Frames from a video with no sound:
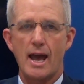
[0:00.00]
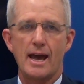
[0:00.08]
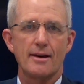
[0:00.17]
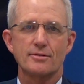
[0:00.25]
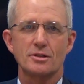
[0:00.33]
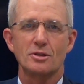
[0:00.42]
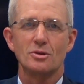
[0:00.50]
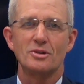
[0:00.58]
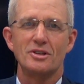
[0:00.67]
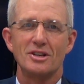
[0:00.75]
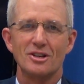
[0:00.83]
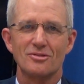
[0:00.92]
have to go
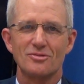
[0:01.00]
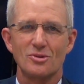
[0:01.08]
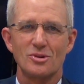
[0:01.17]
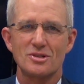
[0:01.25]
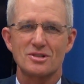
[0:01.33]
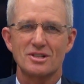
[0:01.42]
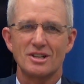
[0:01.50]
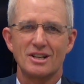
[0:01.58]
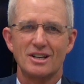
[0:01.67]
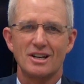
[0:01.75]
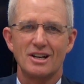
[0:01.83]
in the Air Force.